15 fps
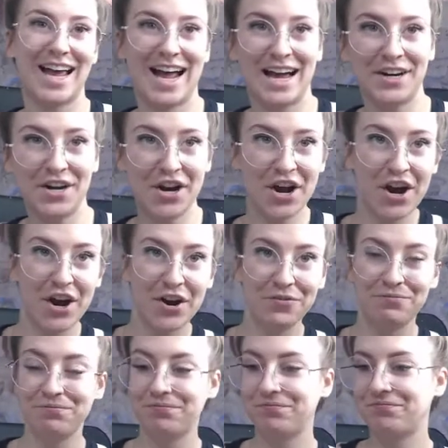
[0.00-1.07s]
I don't know.
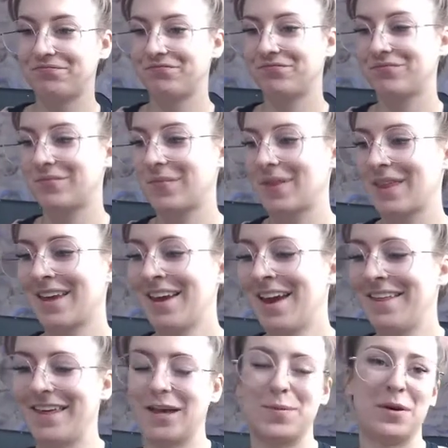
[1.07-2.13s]

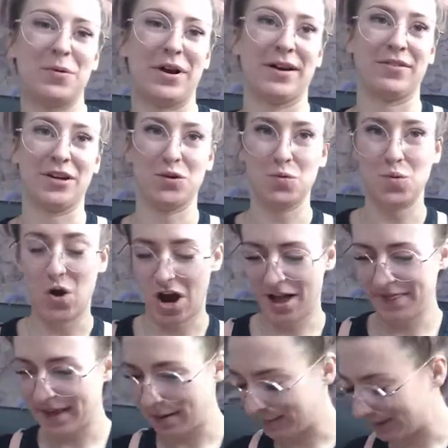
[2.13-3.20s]
They could be whatever you want them